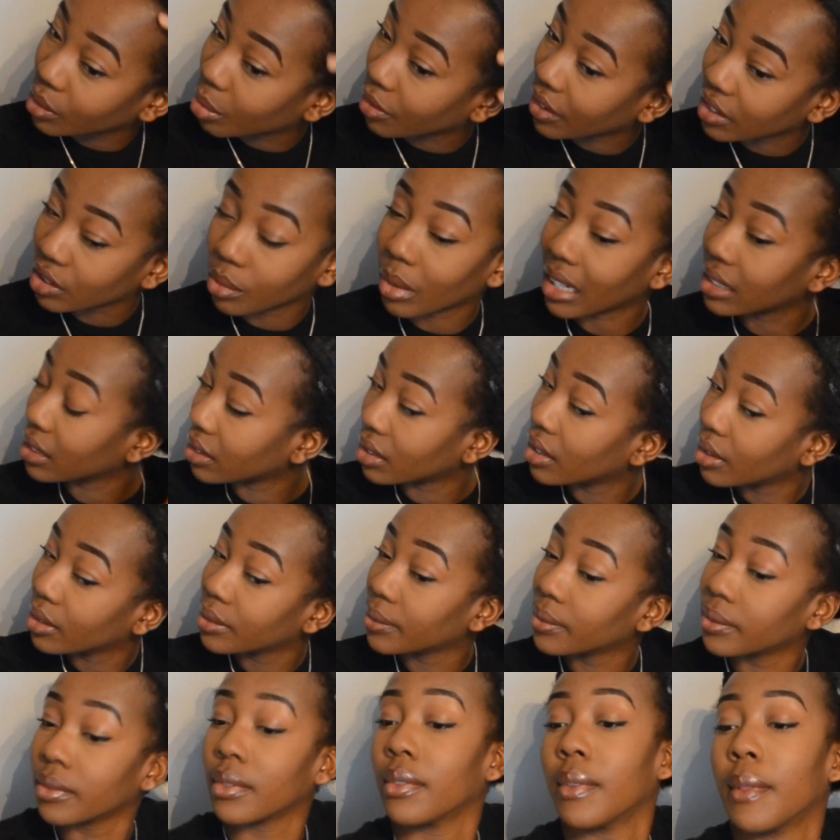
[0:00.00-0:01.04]
You called my
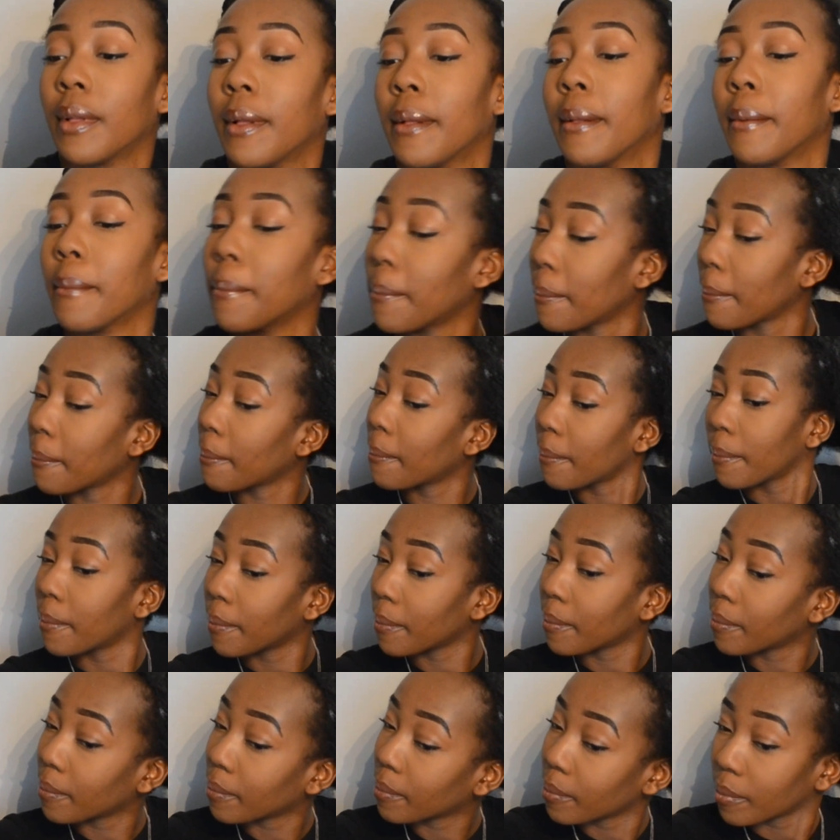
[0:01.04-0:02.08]
phone, we got to
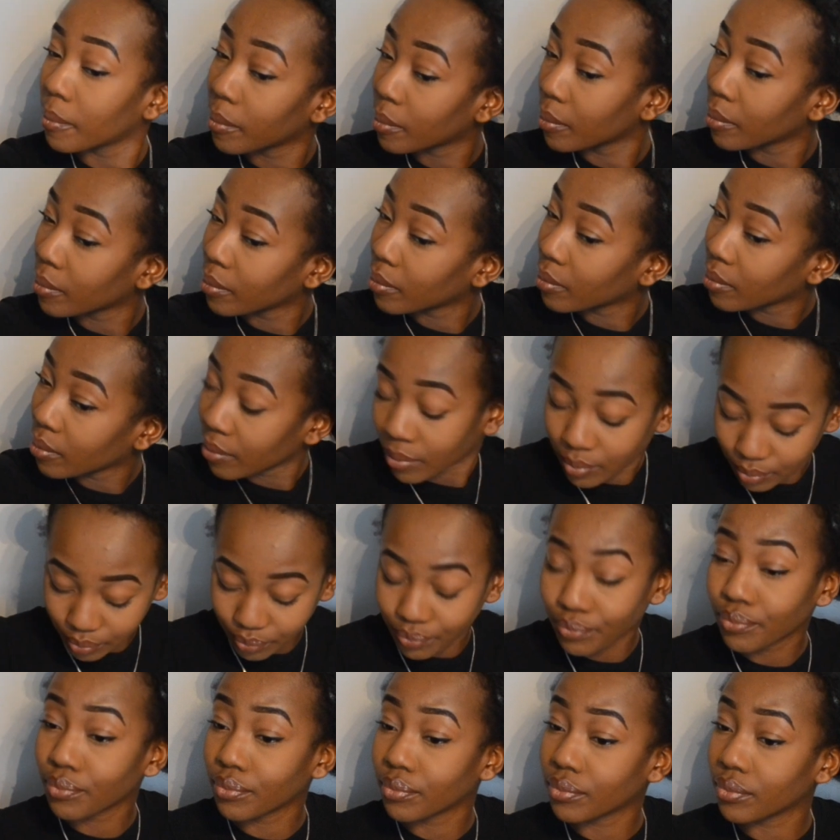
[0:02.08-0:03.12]

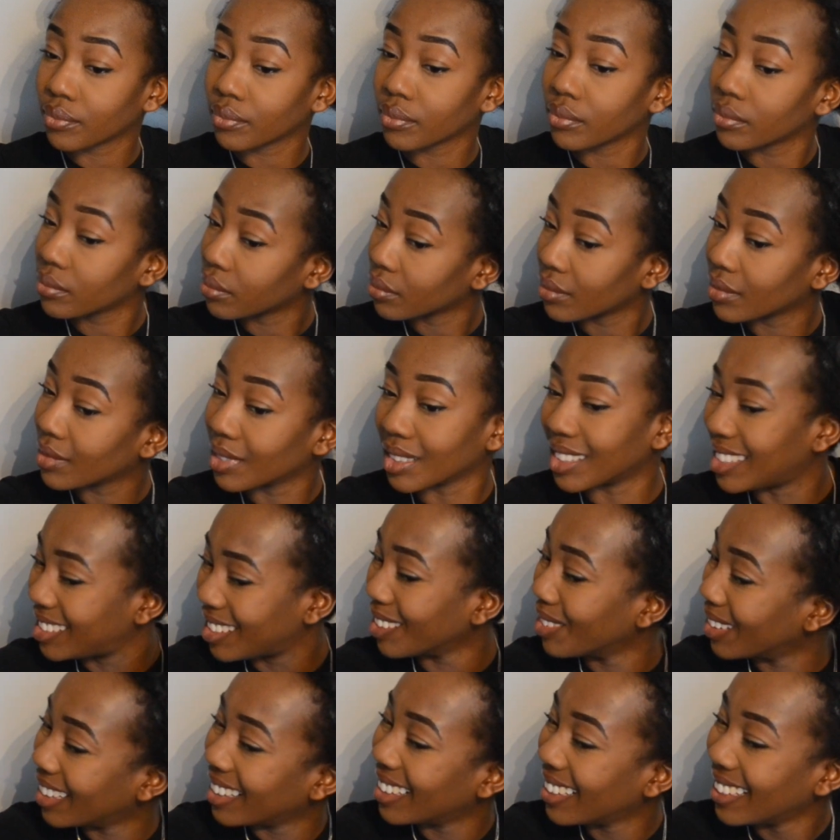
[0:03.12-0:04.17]
talking. Our
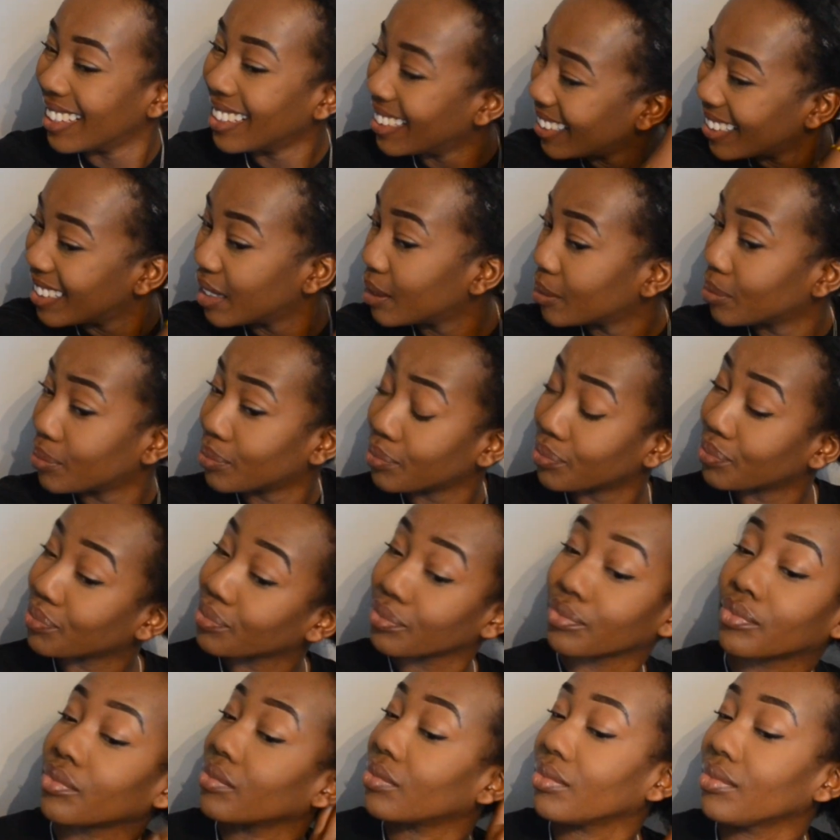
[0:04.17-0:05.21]
conversation
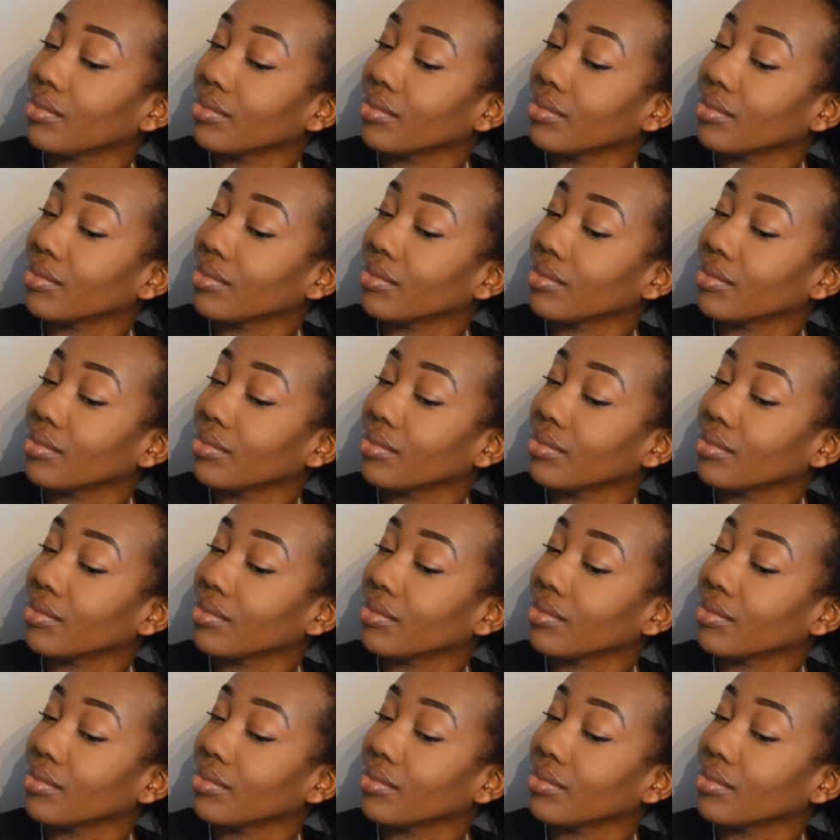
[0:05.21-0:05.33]
got me